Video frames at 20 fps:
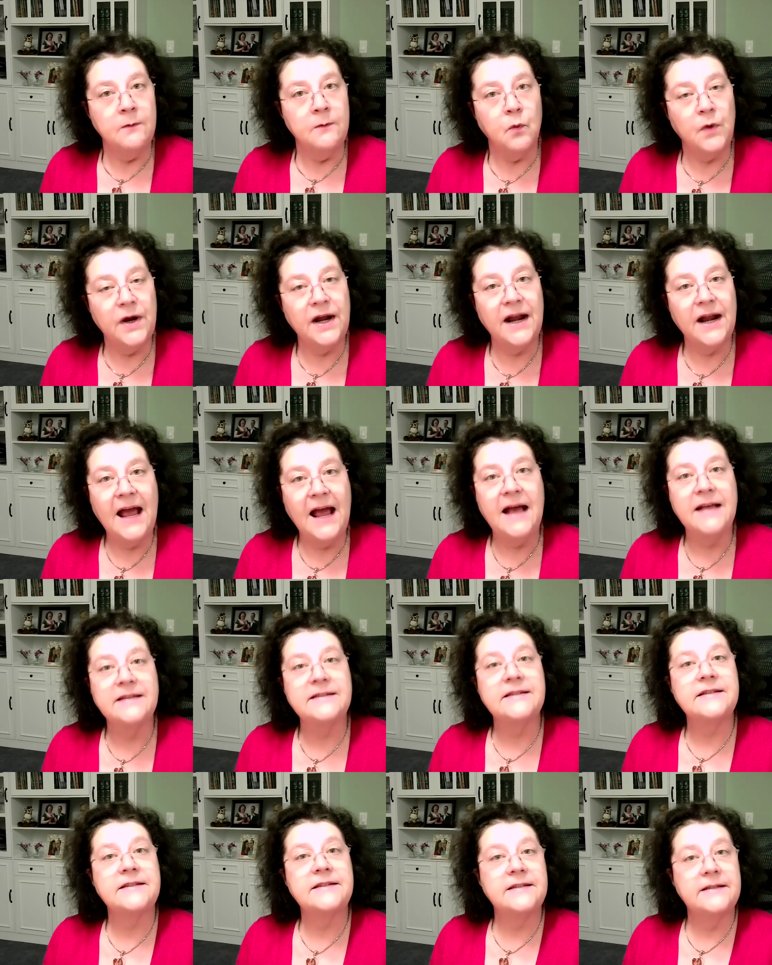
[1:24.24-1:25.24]

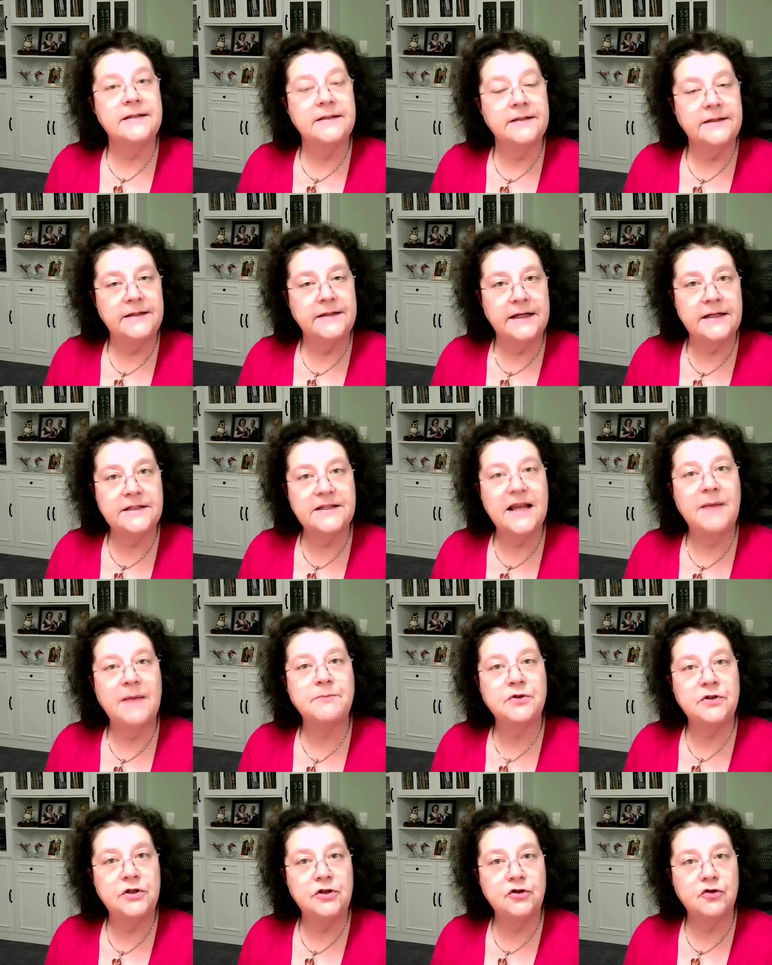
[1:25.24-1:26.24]
Whereas the
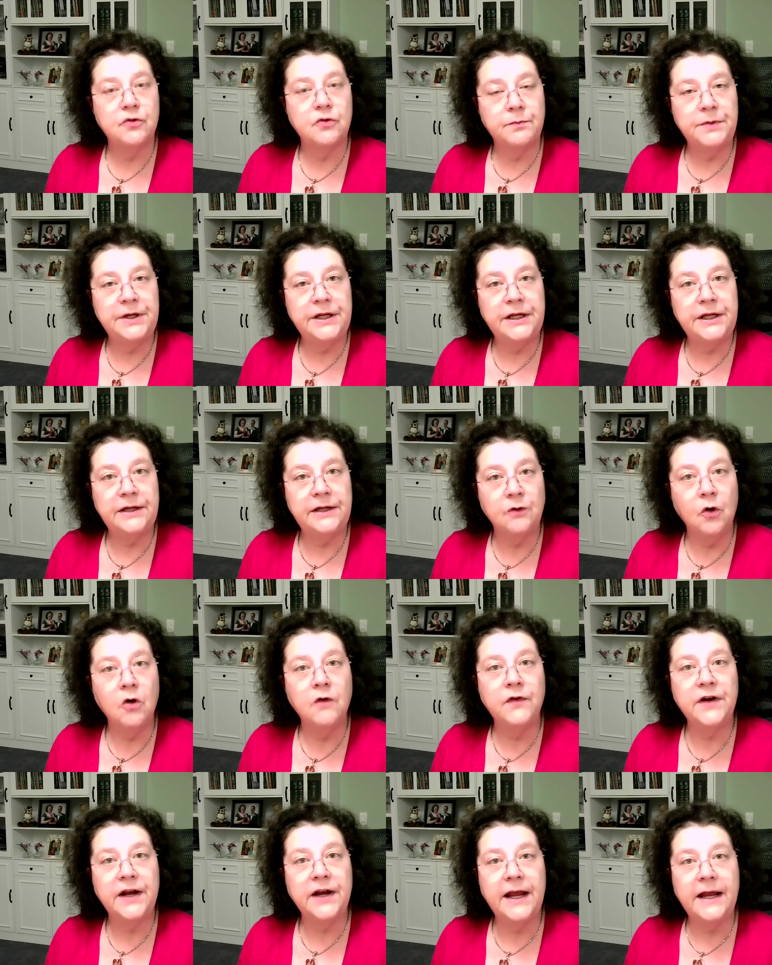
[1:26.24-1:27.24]
receptionist should be in
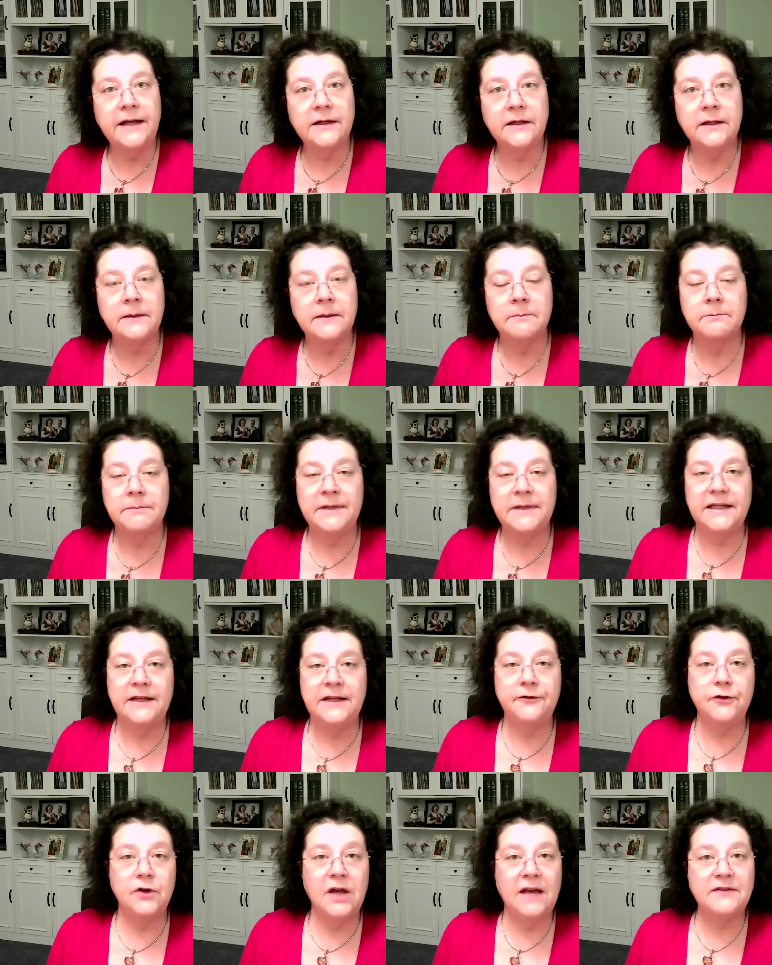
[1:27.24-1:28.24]
overhead. But
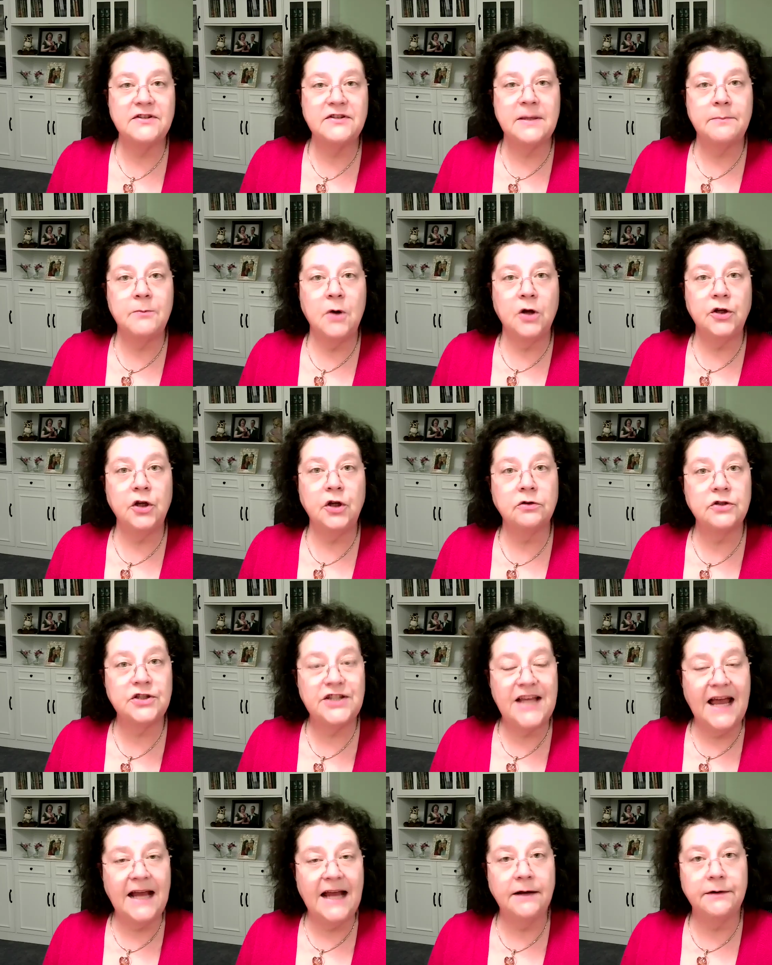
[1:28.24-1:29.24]
if you have somebody on
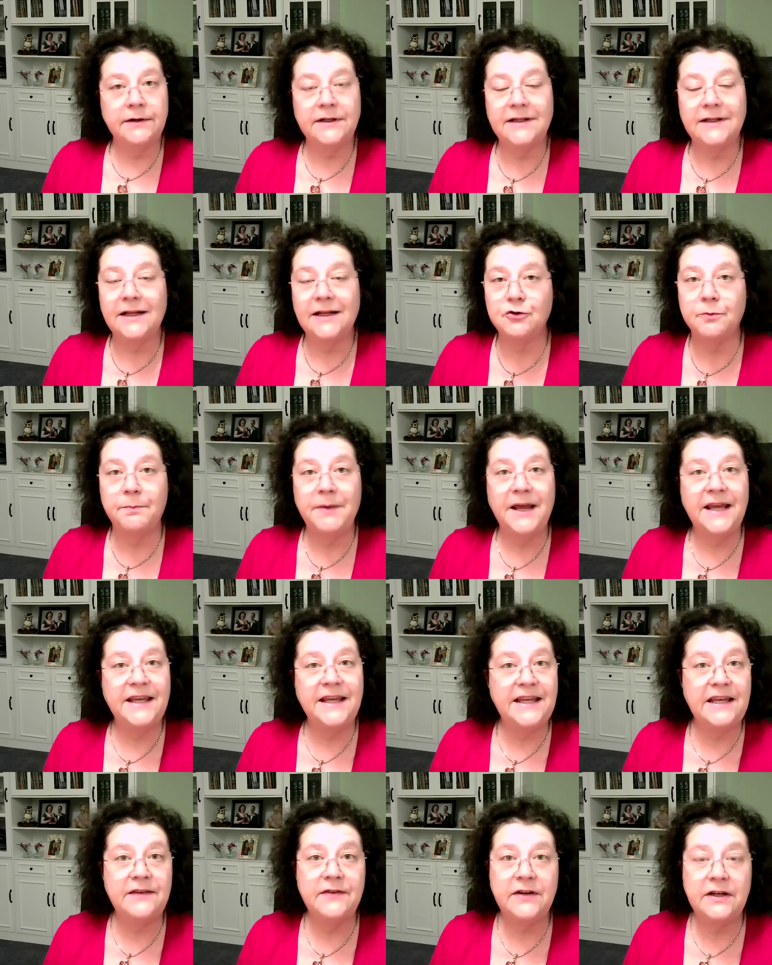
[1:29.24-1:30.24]
salary that you
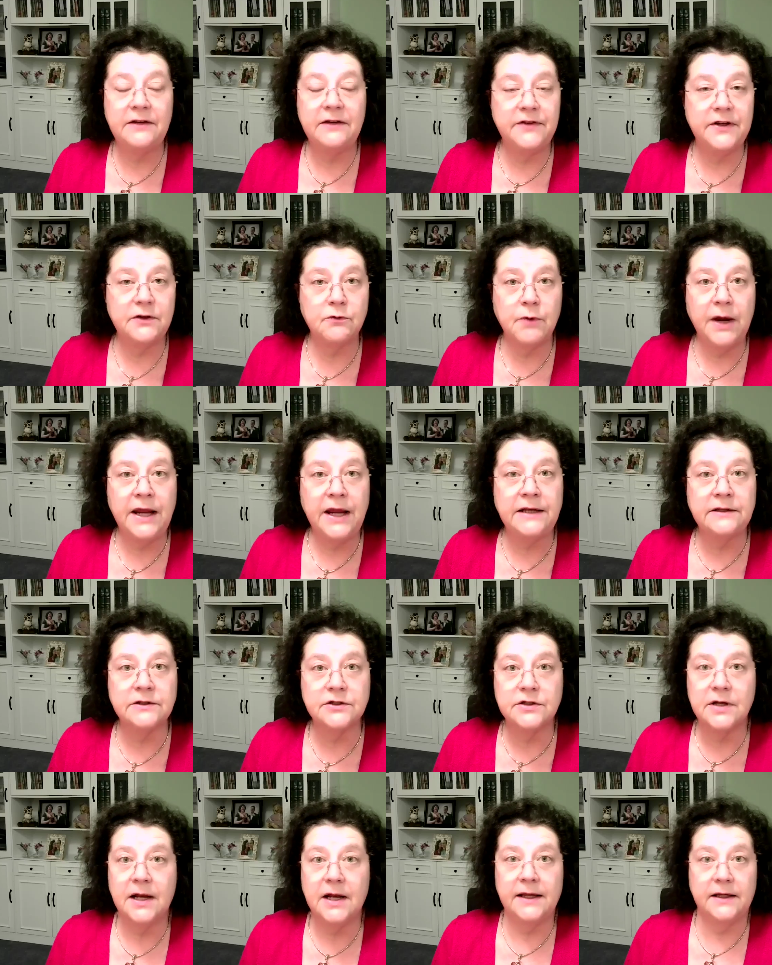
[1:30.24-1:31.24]
pay, even if it
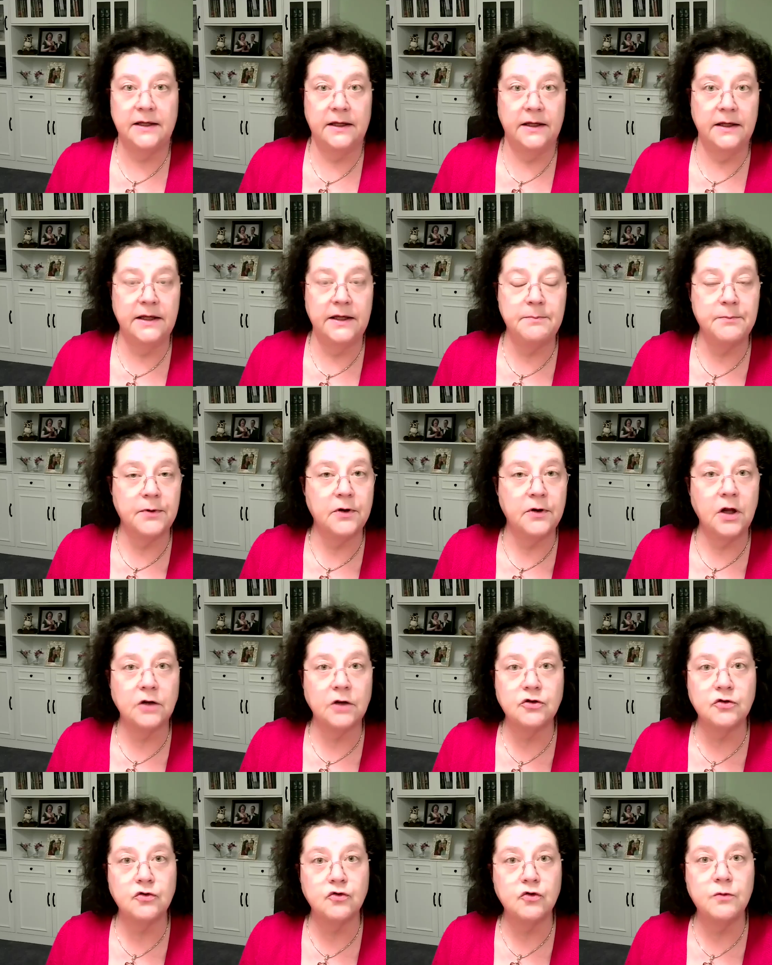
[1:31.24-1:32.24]
rains, like a
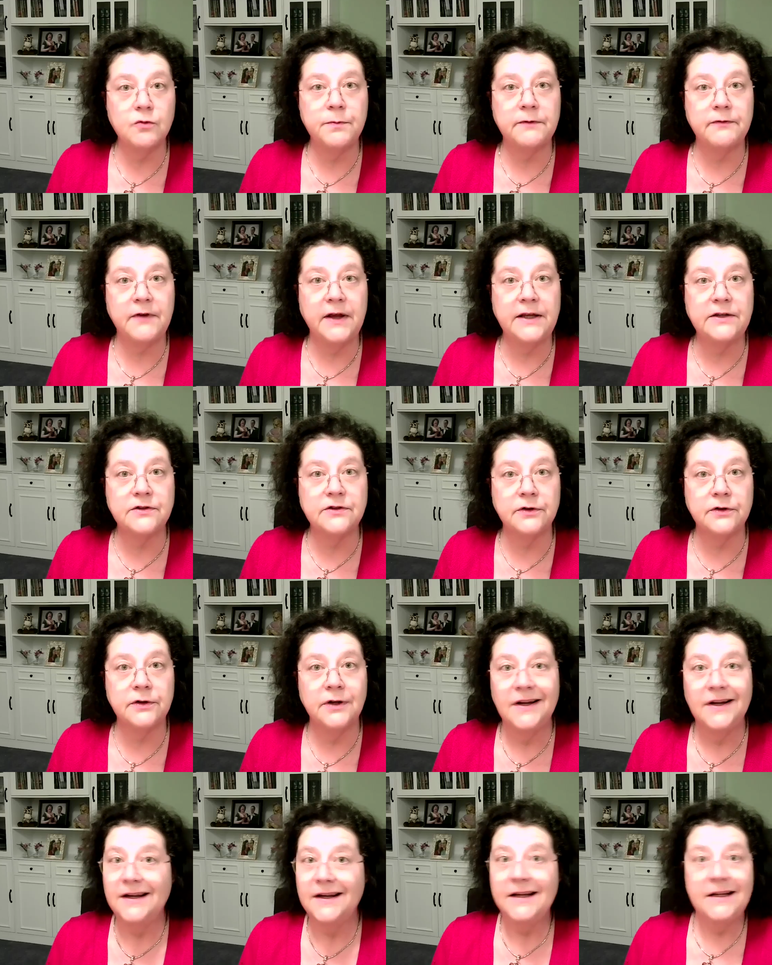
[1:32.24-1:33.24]
production supervisor,
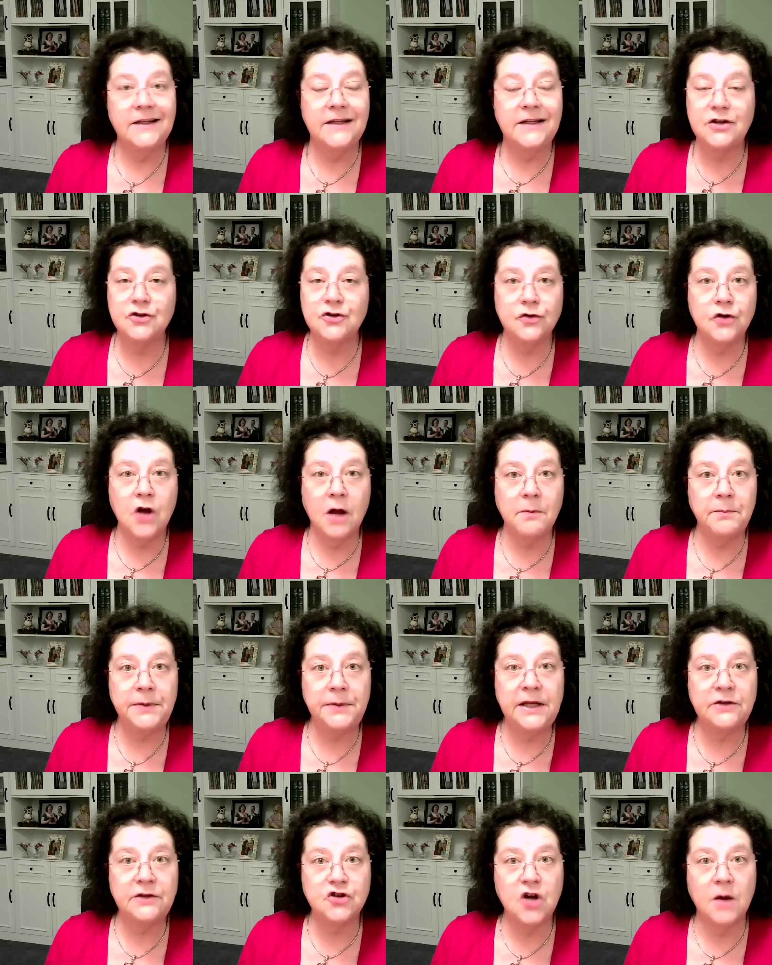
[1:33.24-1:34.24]
they should not
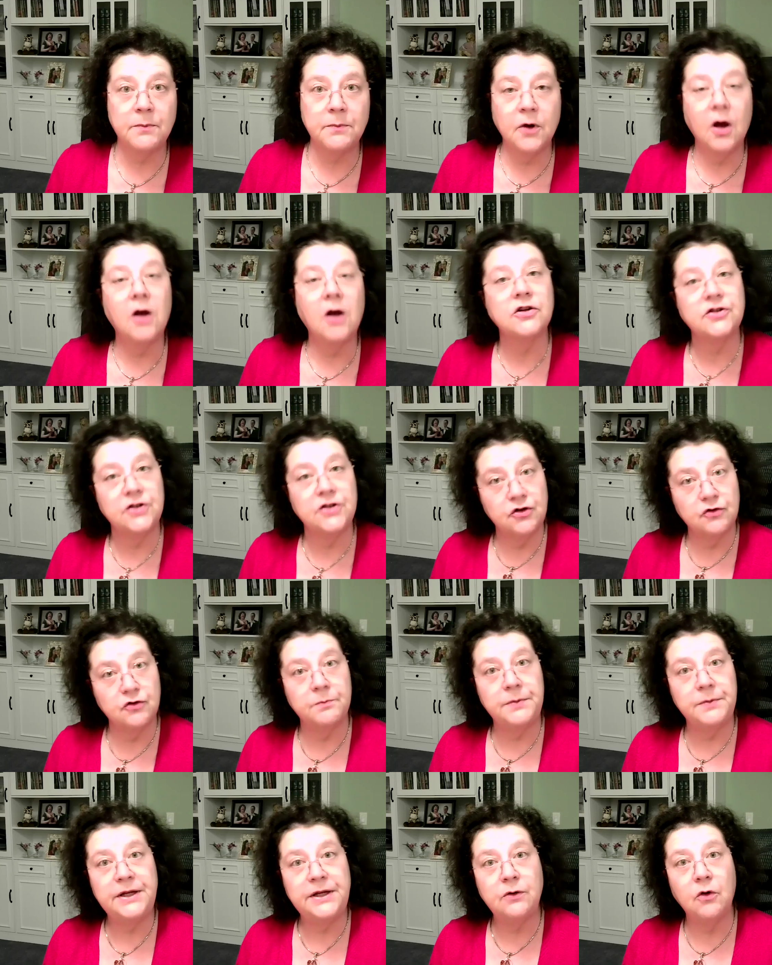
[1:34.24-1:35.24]
be a job cost. They
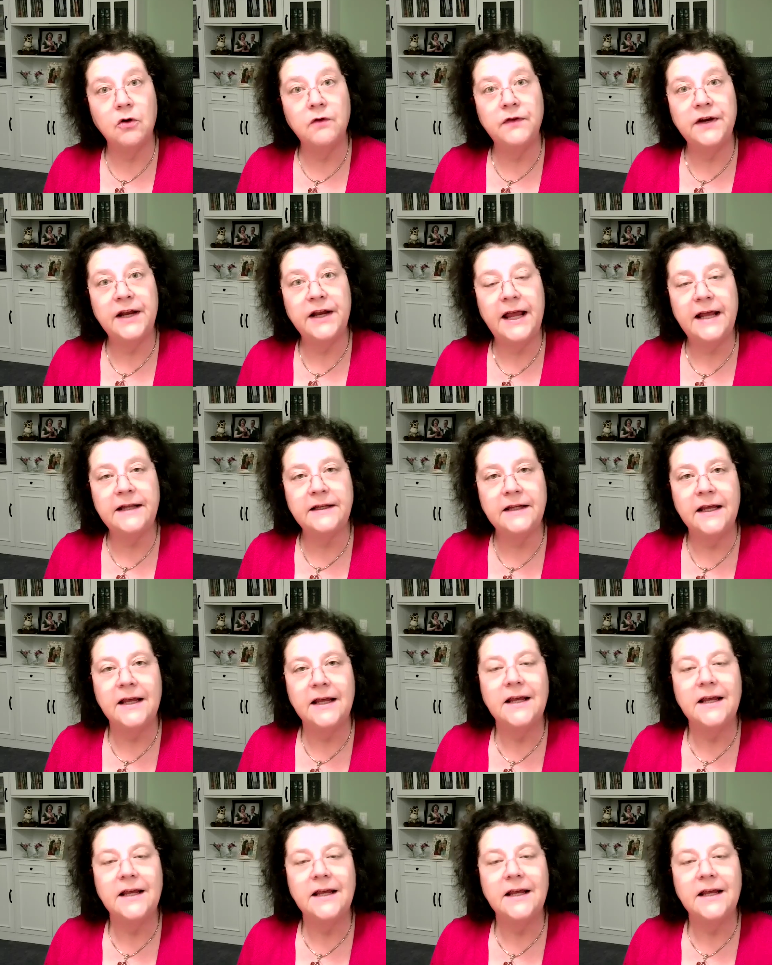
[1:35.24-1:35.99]
should be in overhead.